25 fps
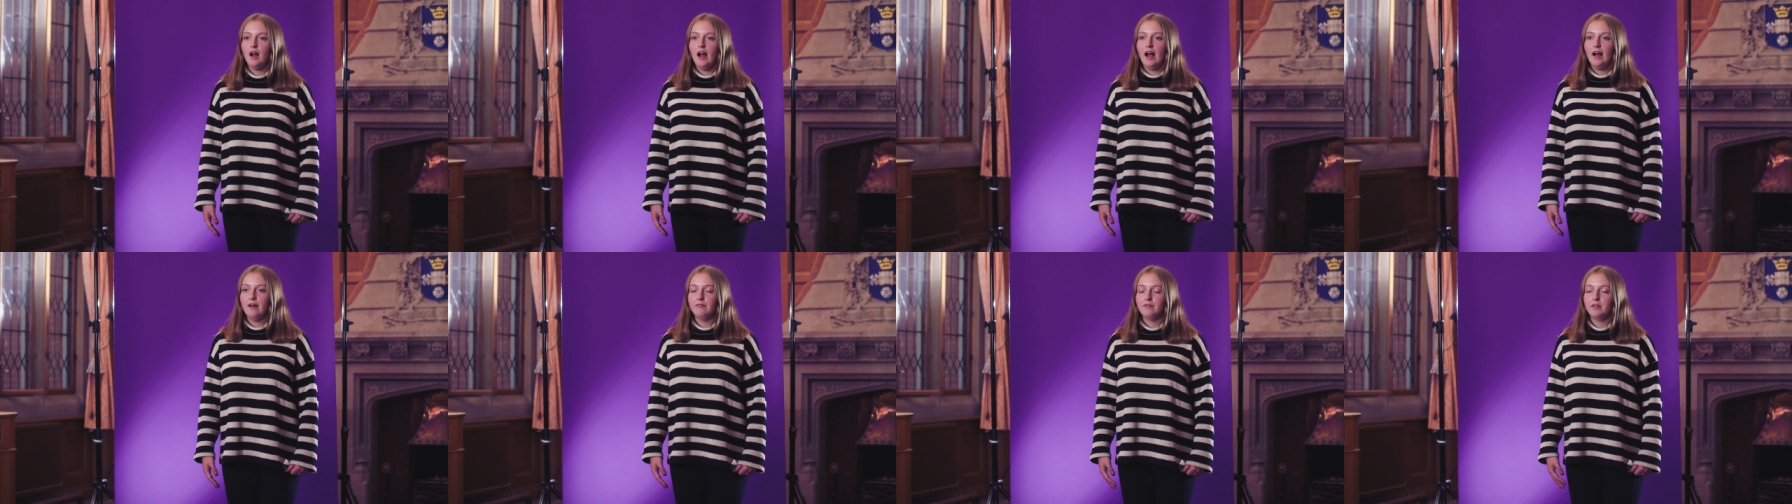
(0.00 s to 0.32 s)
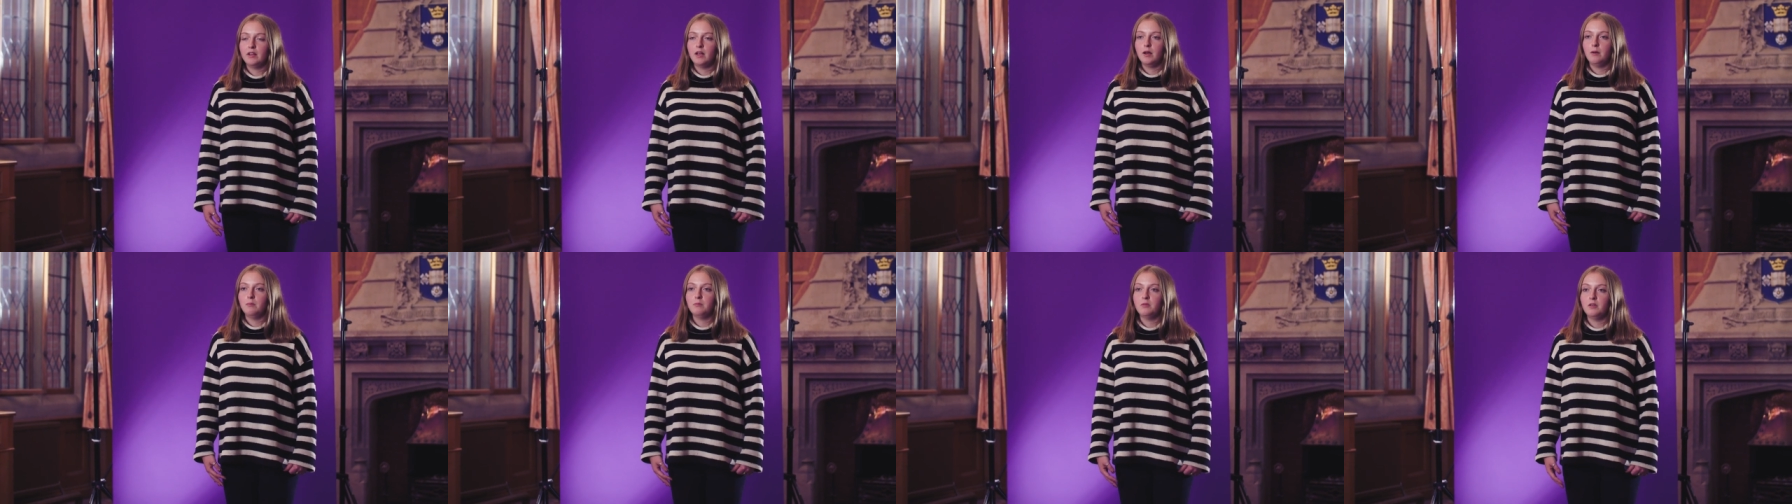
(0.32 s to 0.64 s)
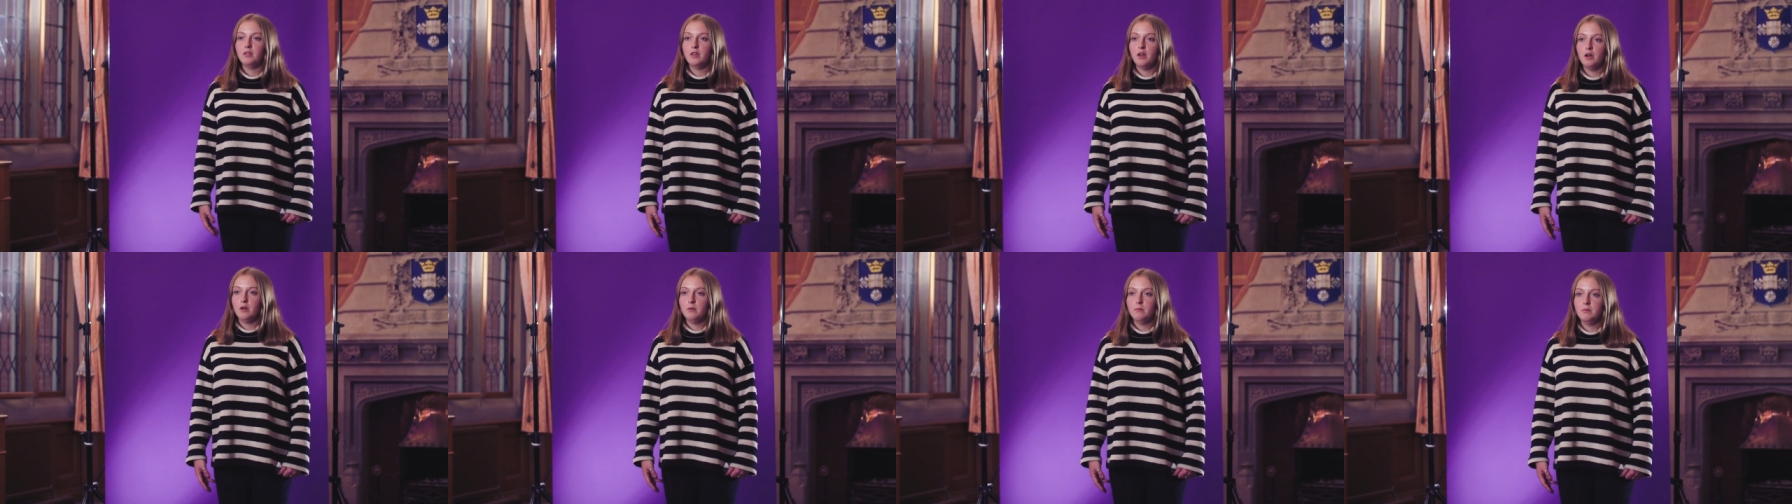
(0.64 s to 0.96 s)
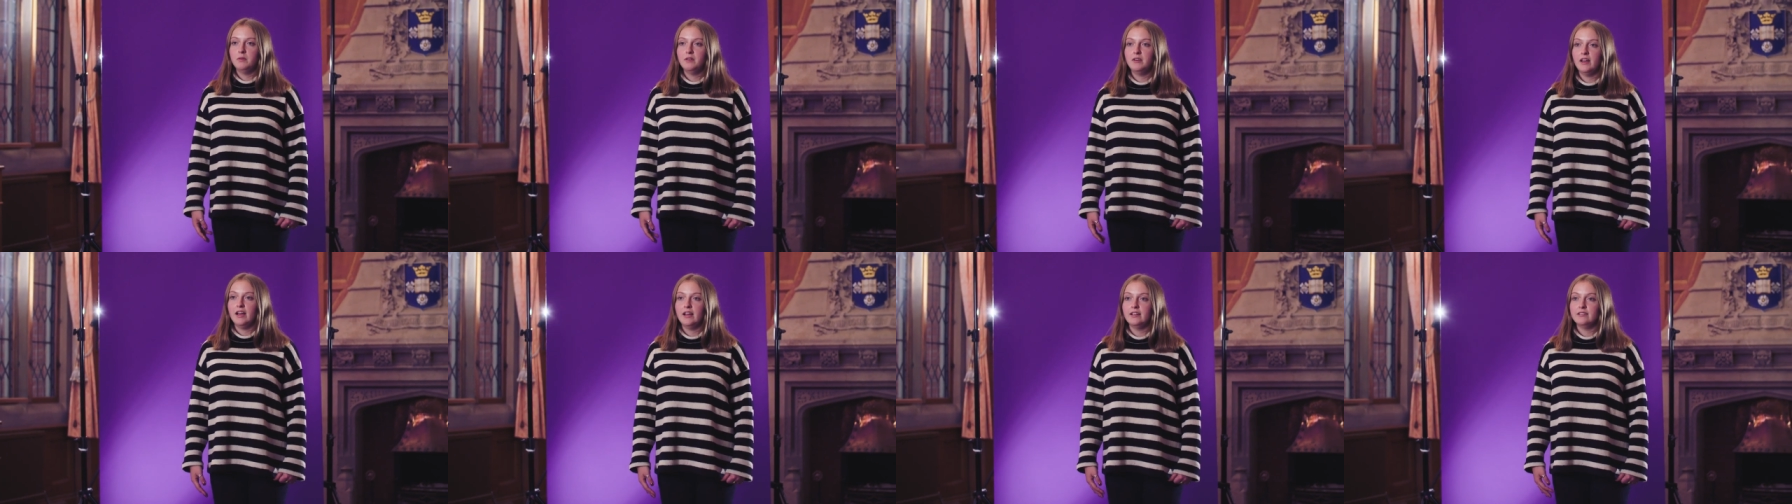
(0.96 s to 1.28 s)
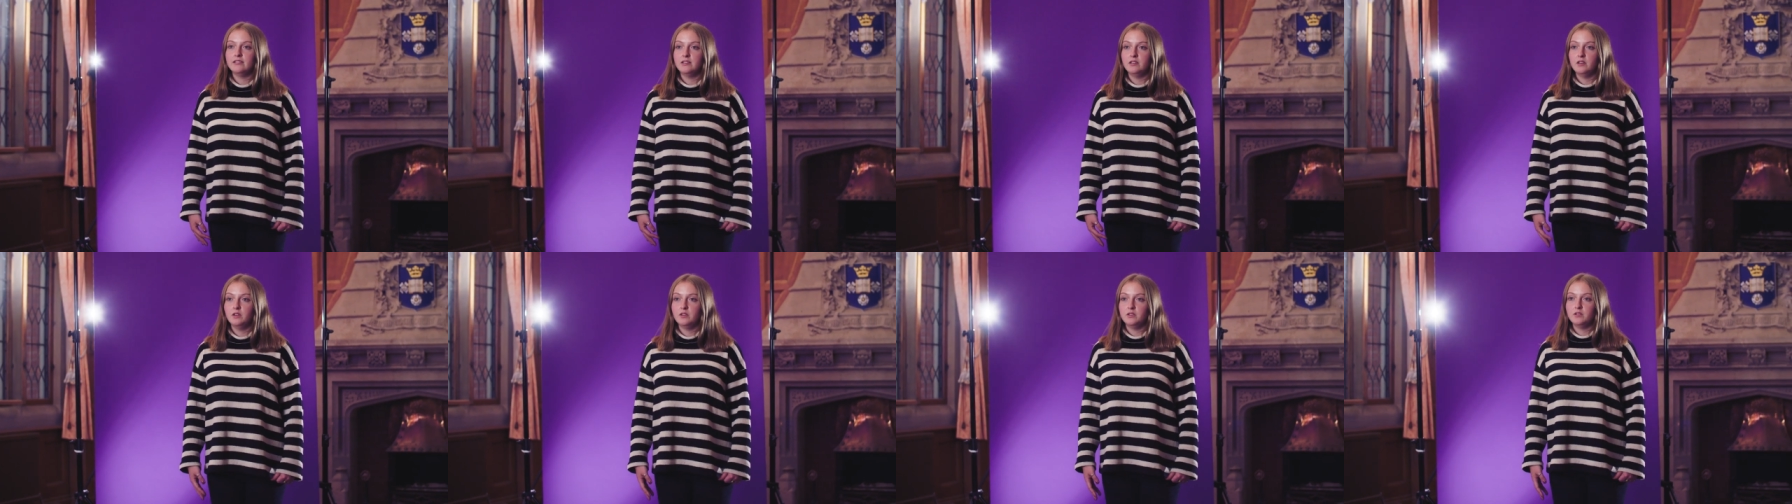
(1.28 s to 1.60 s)
having come to the open
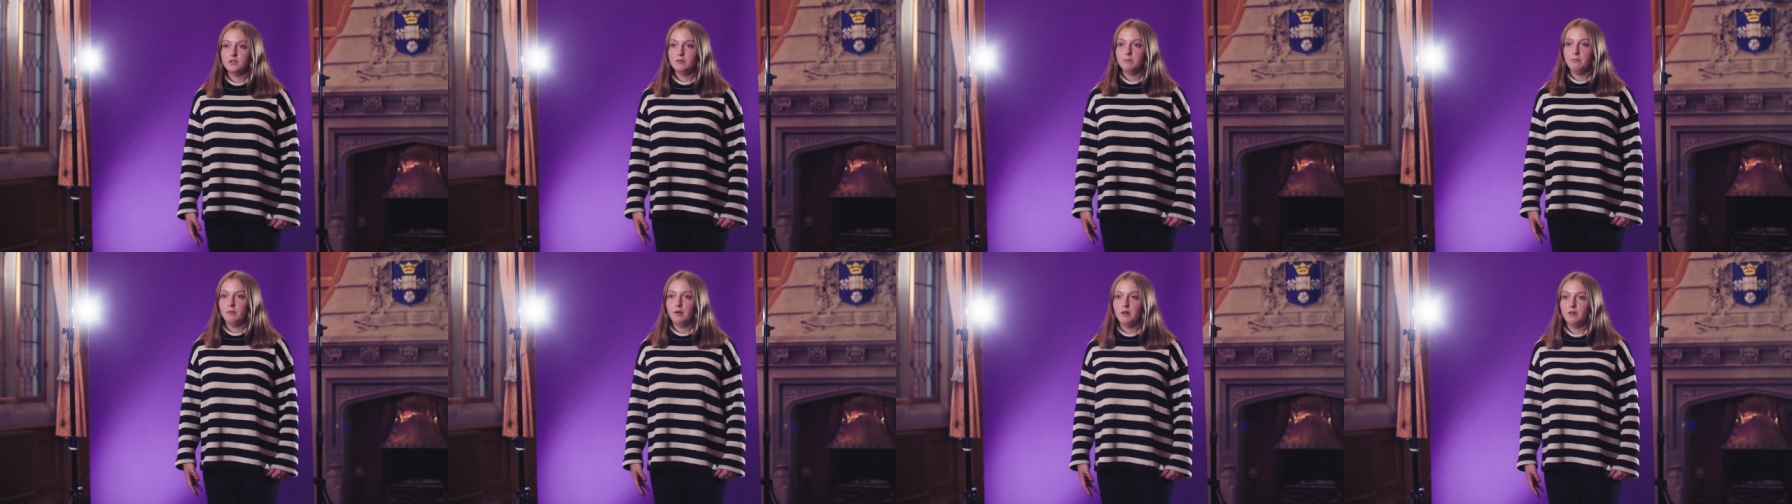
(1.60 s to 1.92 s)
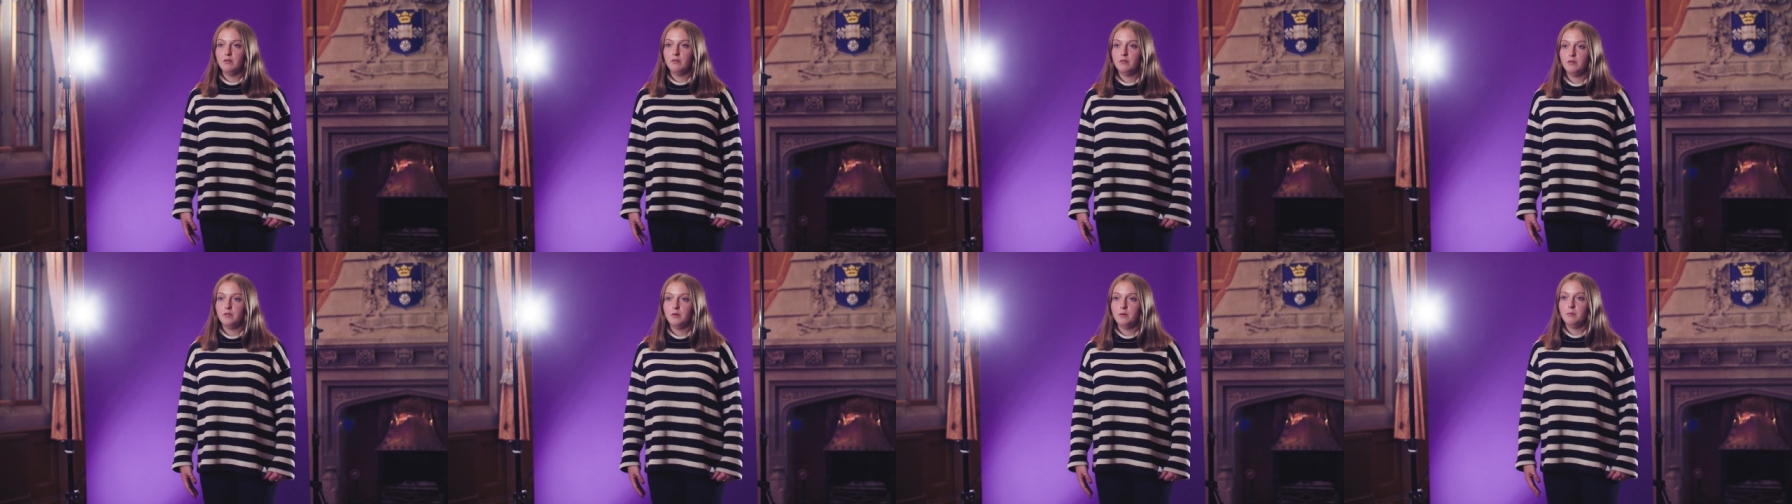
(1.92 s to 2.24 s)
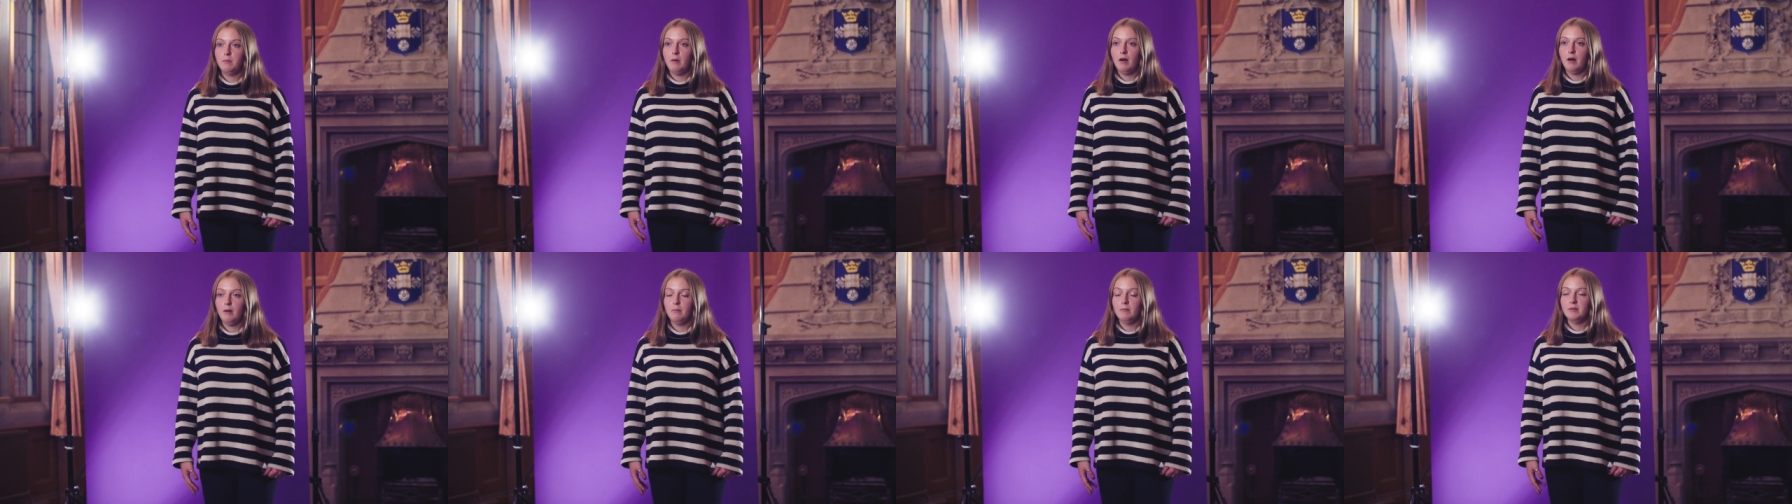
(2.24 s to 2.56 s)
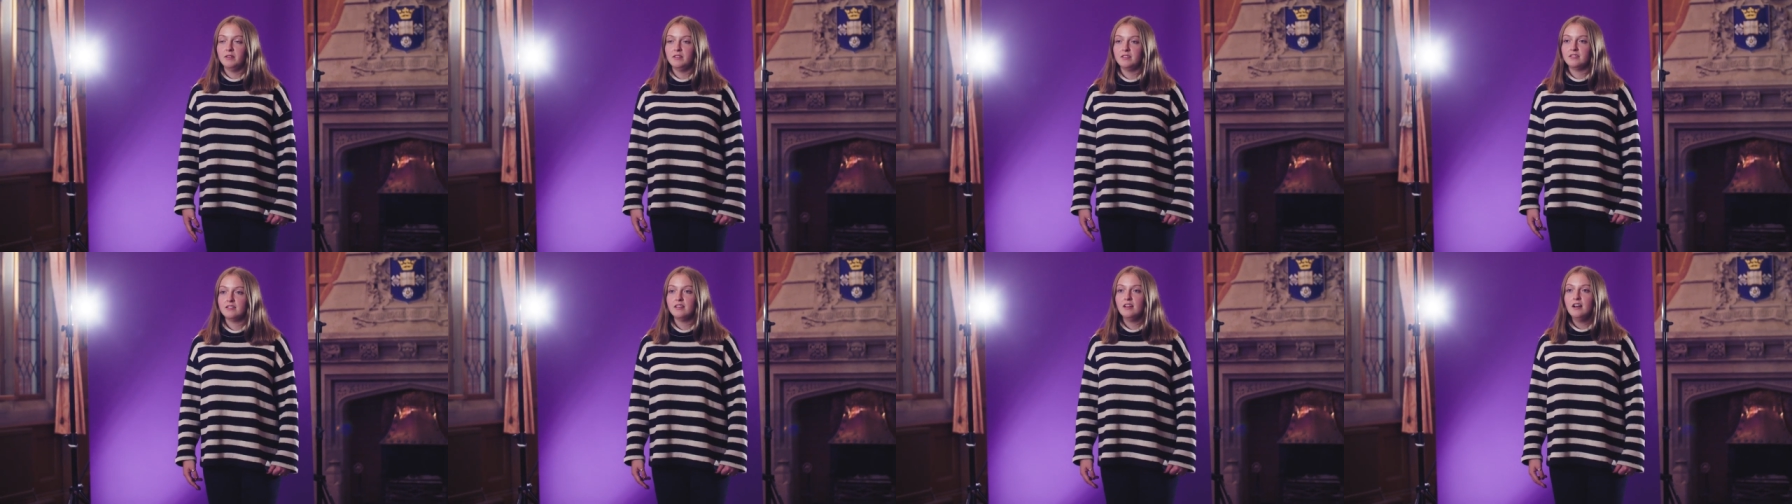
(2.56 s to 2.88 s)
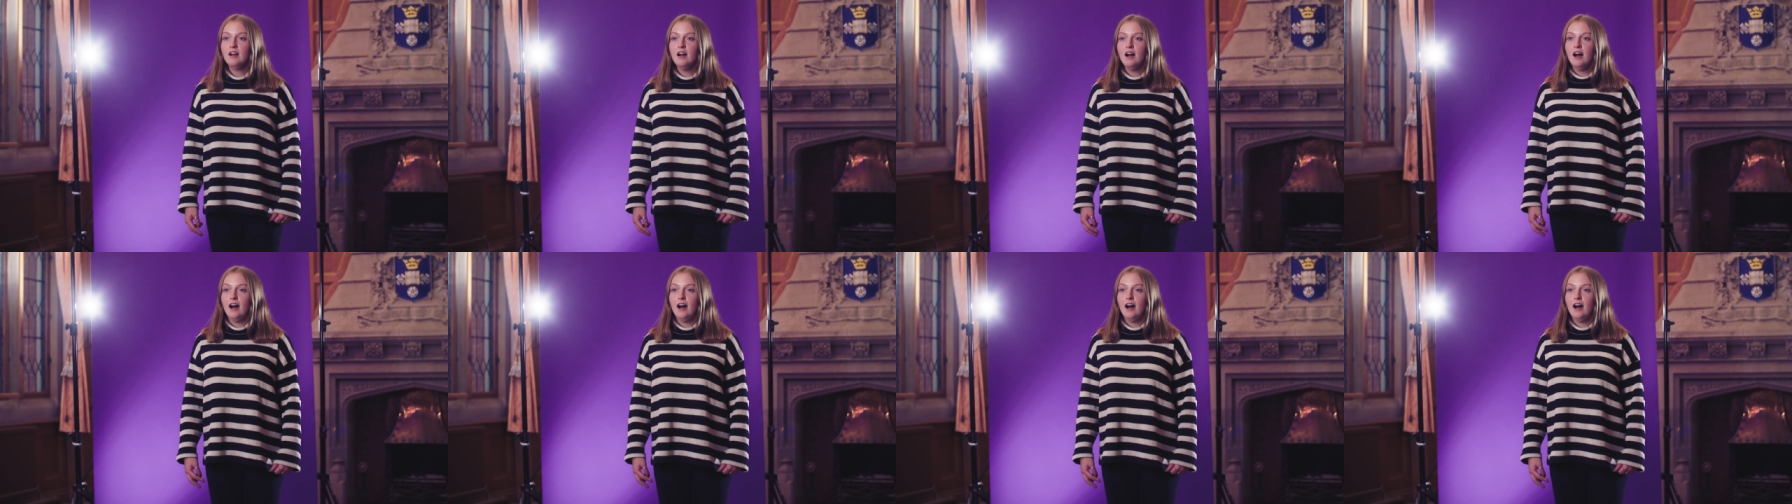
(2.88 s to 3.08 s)
days and looked at both departments,